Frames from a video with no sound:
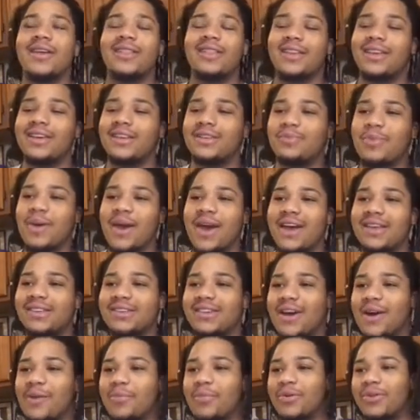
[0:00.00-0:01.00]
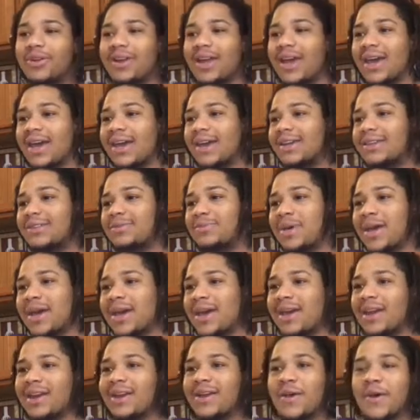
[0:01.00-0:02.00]
these past couple days,
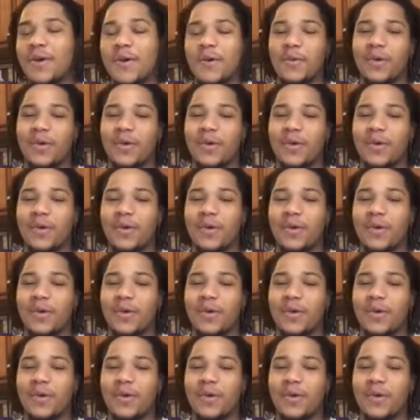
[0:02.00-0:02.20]
man.